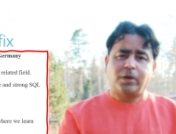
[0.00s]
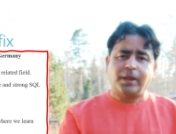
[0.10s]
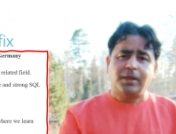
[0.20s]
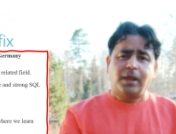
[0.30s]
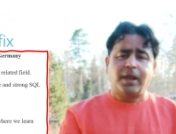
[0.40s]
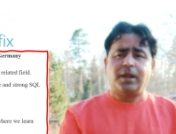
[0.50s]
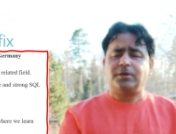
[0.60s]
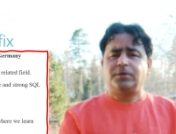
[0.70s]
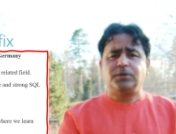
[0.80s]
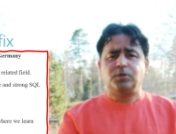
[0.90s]
okay?
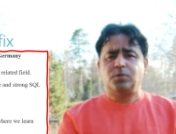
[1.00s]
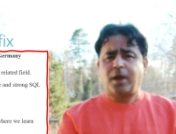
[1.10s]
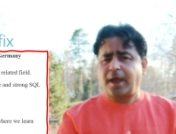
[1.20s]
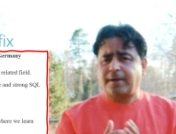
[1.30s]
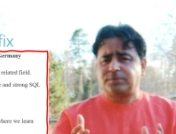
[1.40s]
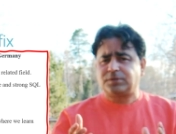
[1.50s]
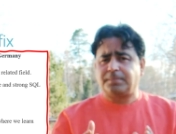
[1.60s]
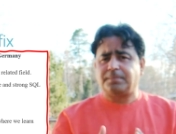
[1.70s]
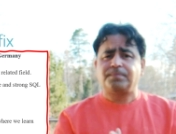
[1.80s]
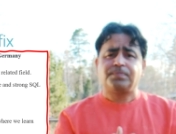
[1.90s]
And you have
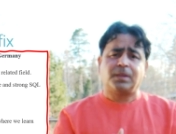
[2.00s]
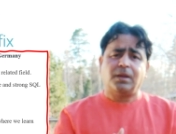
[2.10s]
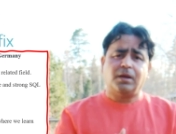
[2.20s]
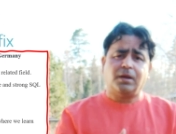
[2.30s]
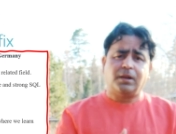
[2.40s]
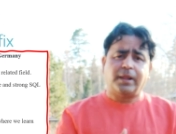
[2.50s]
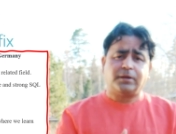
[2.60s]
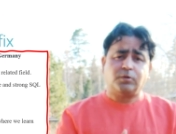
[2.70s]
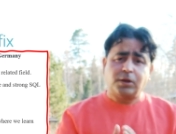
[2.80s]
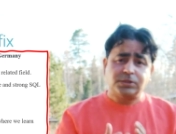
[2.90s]
some
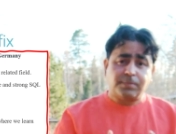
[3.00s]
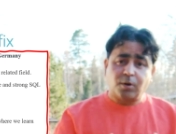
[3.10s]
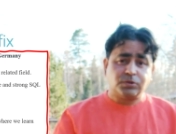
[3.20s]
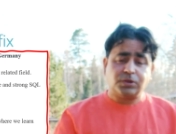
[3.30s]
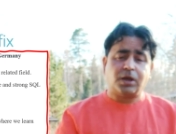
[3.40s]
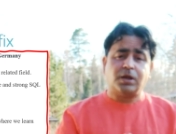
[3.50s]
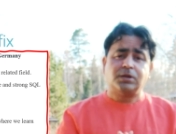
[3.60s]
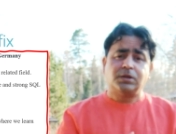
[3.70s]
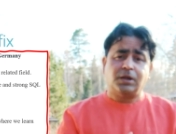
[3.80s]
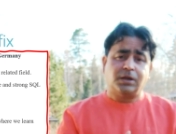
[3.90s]
like knowledge about the
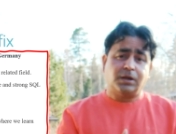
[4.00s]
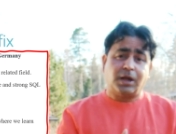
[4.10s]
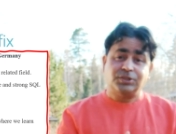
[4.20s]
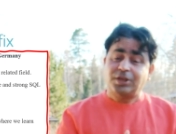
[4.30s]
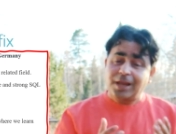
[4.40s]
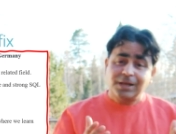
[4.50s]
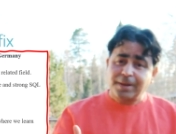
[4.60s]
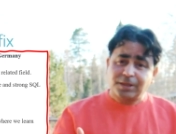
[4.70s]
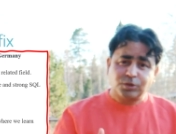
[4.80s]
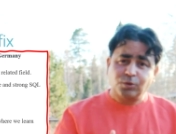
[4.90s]
agile
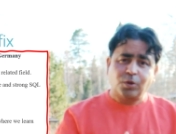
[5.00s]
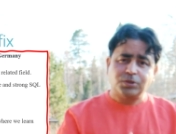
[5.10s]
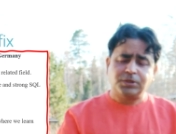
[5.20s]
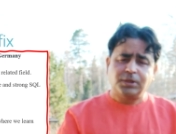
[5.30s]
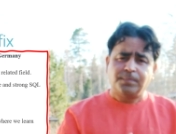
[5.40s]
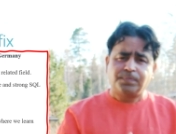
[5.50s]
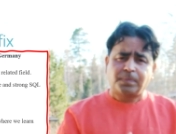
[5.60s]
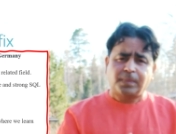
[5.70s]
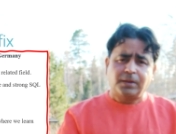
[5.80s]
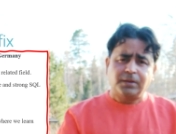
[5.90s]
methodology.
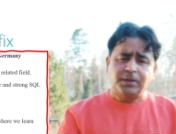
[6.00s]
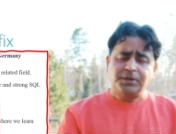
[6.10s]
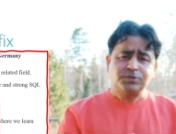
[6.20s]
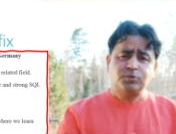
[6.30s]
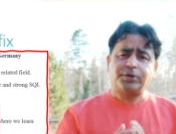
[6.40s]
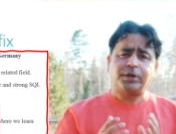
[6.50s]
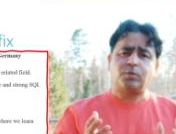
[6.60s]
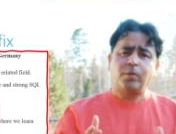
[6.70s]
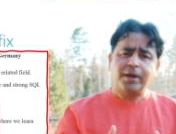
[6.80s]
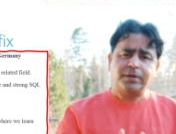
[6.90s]
It is not
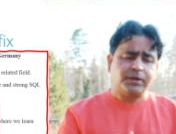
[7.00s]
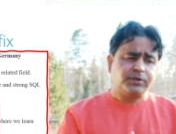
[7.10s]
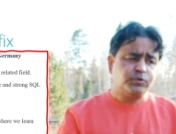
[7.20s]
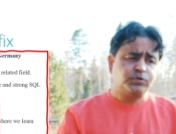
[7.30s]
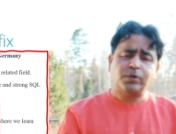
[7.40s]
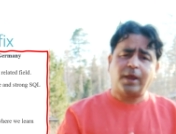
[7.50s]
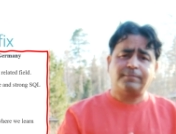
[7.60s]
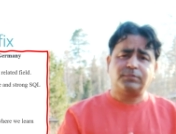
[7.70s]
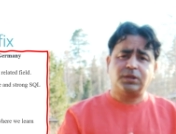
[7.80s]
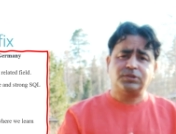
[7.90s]
required that you should
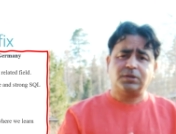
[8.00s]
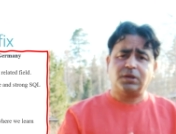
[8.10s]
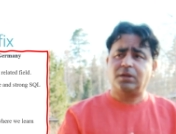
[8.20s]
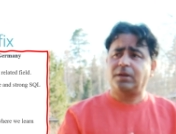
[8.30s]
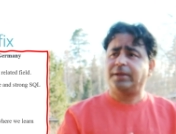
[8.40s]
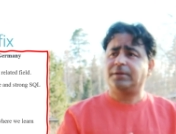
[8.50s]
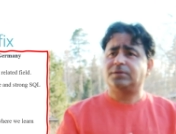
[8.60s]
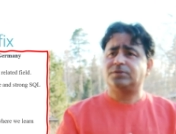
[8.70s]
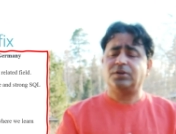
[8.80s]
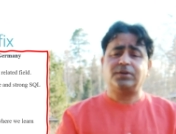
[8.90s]
have the like
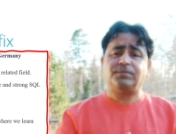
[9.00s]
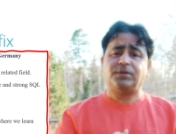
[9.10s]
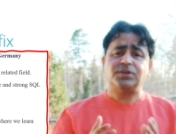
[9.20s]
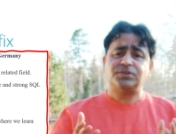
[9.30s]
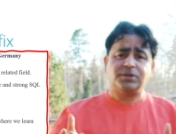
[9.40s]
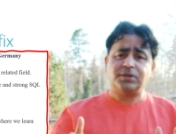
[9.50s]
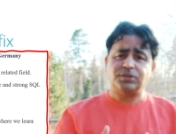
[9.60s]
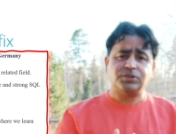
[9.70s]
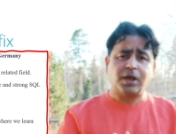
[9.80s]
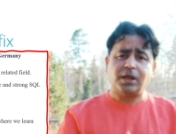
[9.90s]
certification in
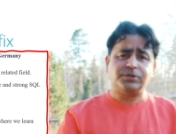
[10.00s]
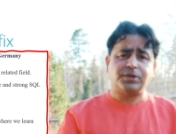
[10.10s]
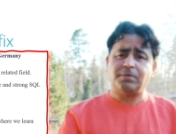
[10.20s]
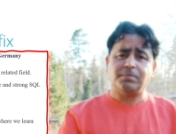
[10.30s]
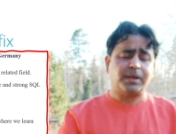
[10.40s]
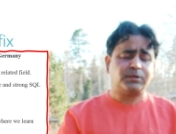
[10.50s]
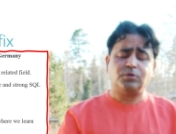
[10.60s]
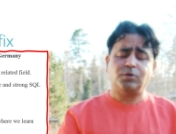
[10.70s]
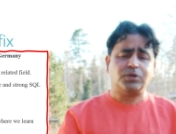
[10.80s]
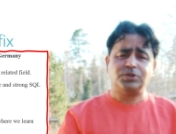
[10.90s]
agile
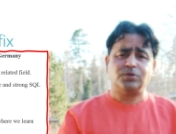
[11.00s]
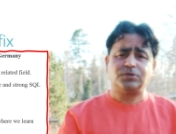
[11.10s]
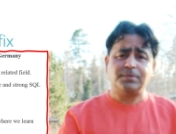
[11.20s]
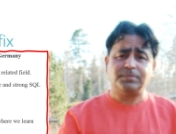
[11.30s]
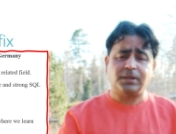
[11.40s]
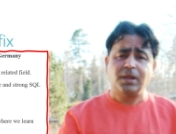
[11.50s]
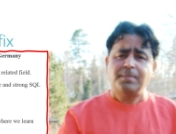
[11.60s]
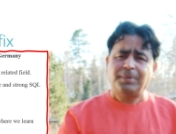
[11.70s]
methodology or something,